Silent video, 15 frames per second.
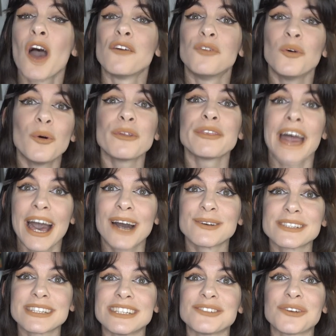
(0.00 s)

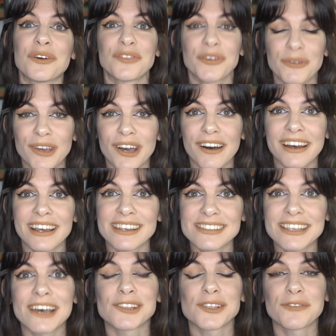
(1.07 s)
4,000 of you
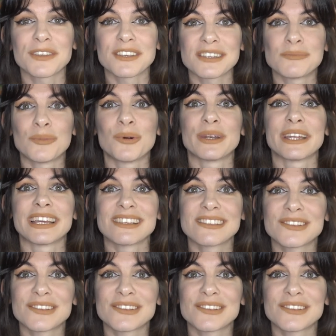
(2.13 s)
guys as of this morning.